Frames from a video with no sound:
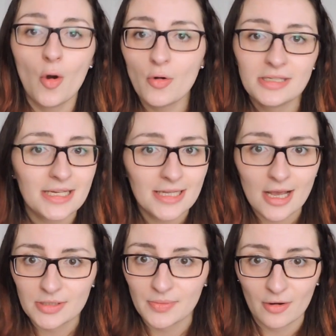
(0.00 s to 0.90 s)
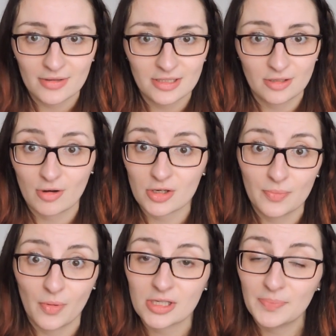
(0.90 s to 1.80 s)
All details are in the
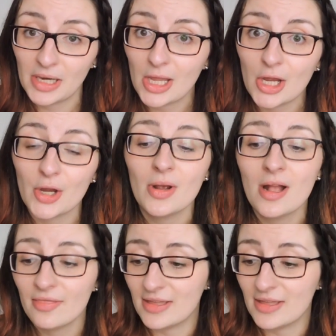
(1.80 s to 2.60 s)
description box below.